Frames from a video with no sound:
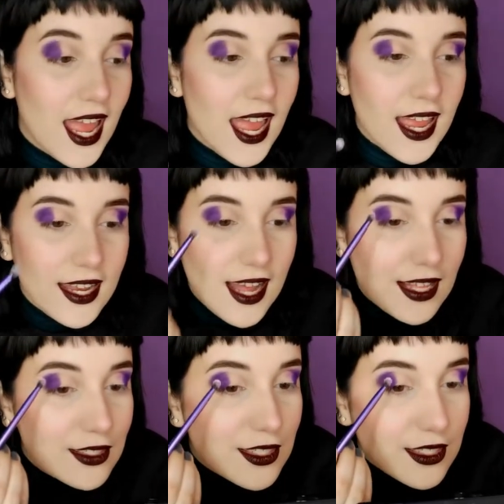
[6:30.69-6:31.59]
and
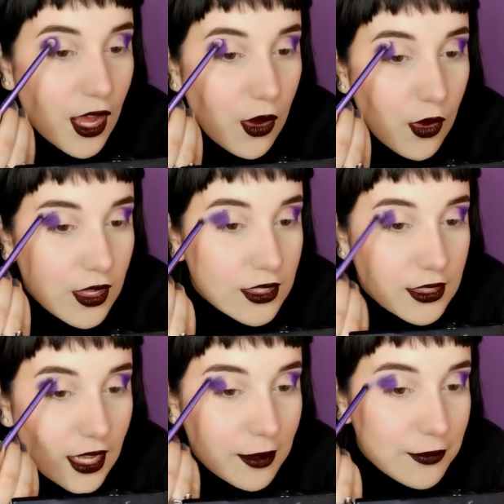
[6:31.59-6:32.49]
also
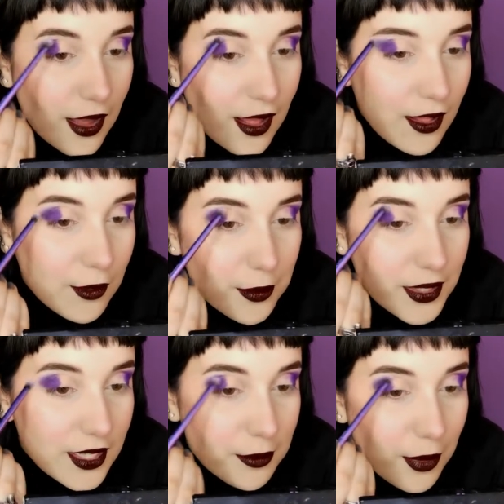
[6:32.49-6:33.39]
I'll
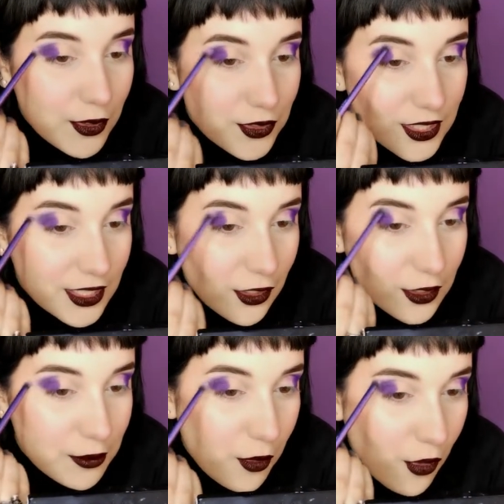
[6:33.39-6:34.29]
be posting a
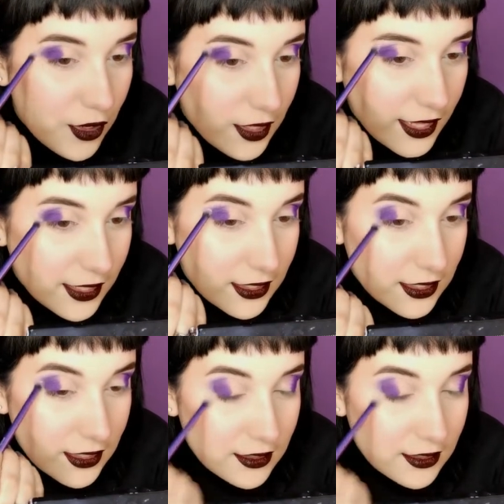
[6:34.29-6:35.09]
lot more like